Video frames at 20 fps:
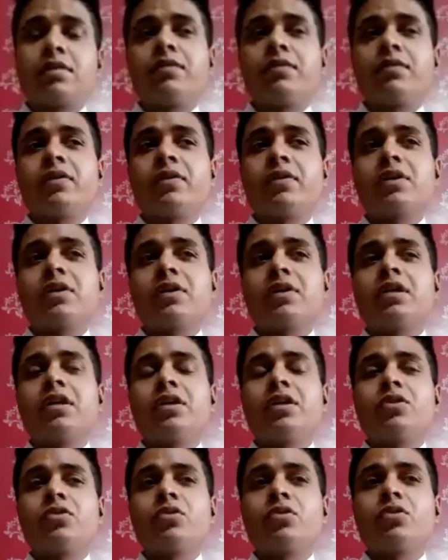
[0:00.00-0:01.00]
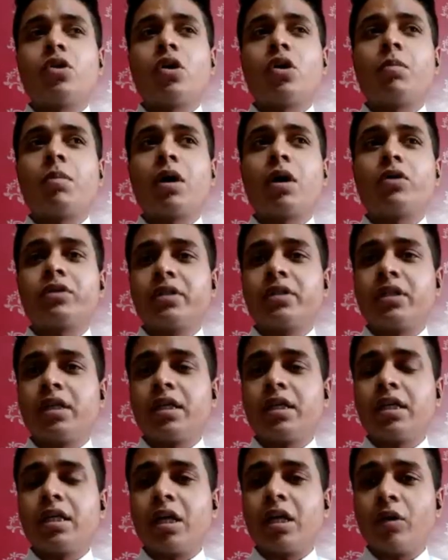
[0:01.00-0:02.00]
firstly, to know about
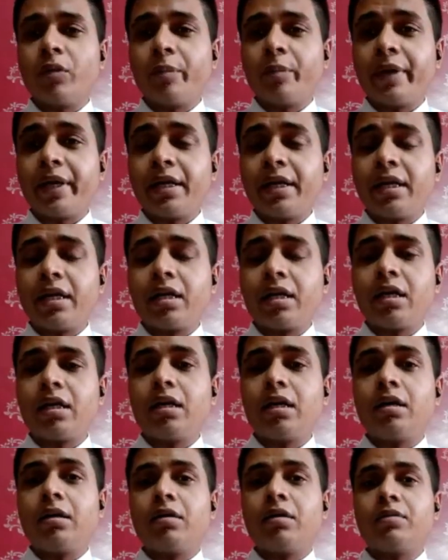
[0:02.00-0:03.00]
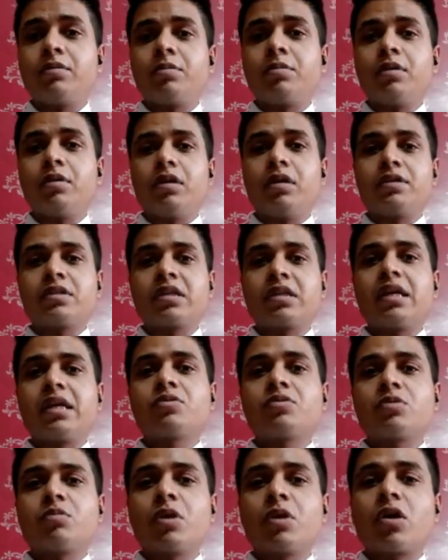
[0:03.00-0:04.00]
the government
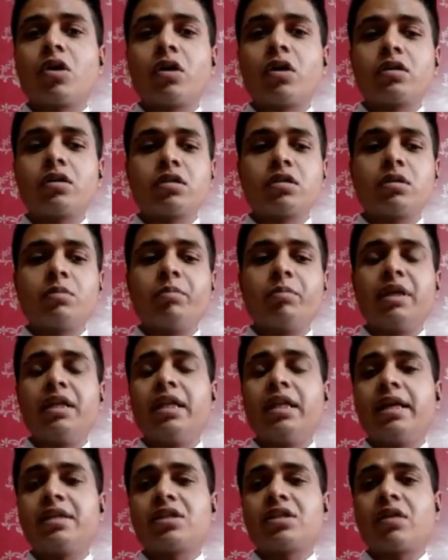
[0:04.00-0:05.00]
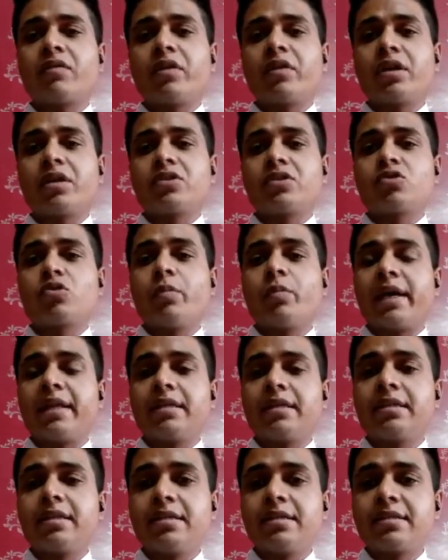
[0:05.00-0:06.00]
schemes, because mainly HR work is to
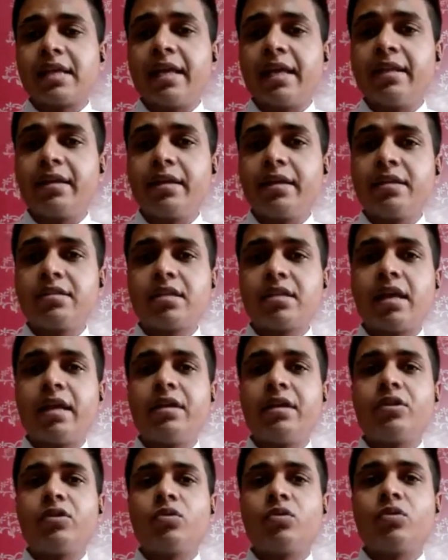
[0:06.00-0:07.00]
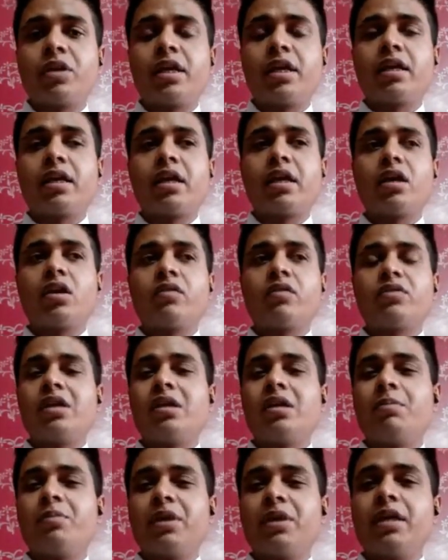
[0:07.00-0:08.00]
manage the salaries and to take care of
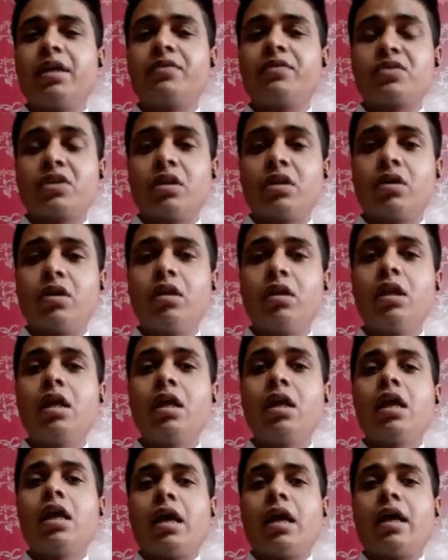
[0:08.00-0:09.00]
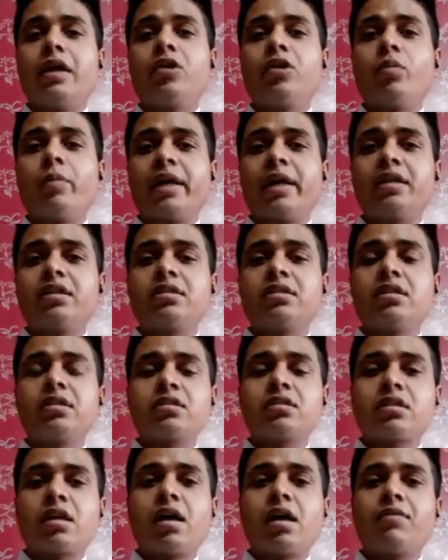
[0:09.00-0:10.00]
their PFs and all, and to manage
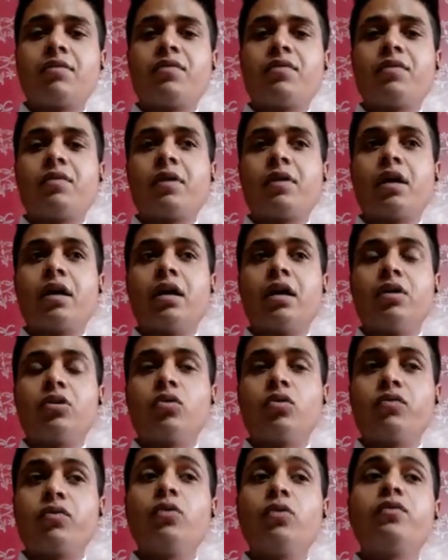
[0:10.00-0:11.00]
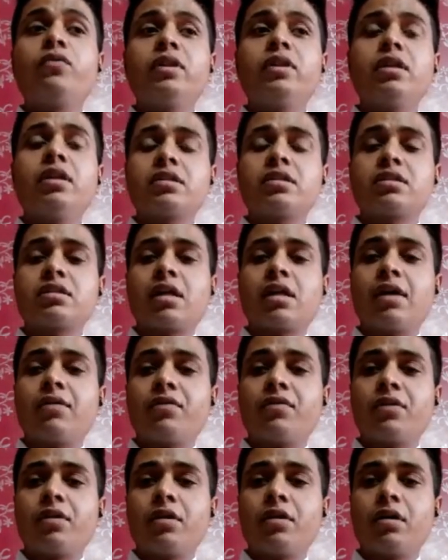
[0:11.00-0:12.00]
the staff, to fulfill the
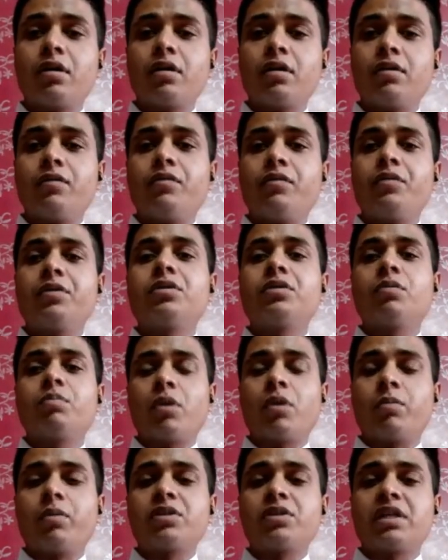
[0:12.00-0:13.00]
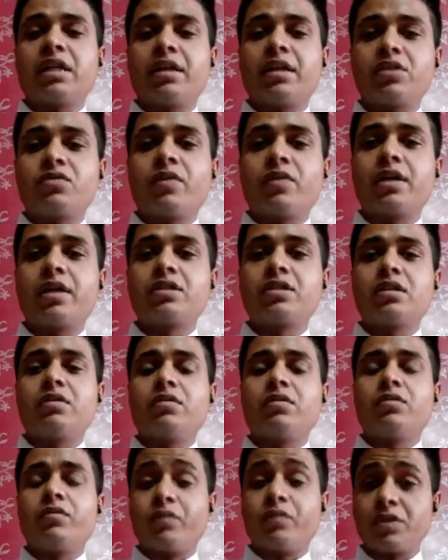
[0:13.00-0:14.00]
staff with proper
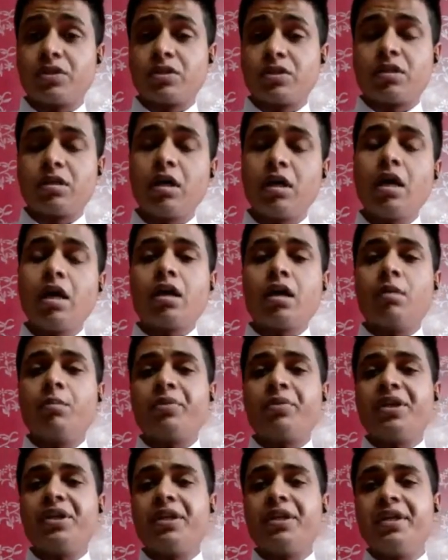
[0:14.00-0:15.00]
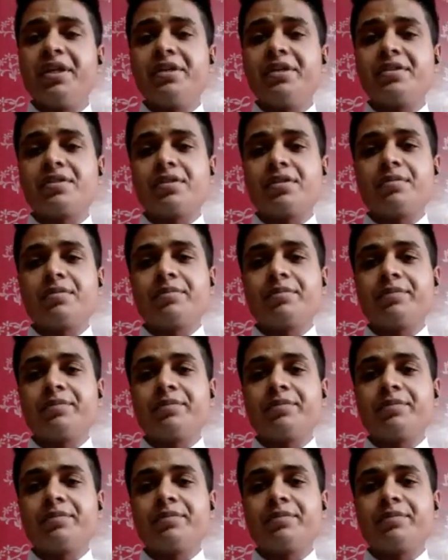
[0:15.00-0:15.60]
satisfaction which company needs.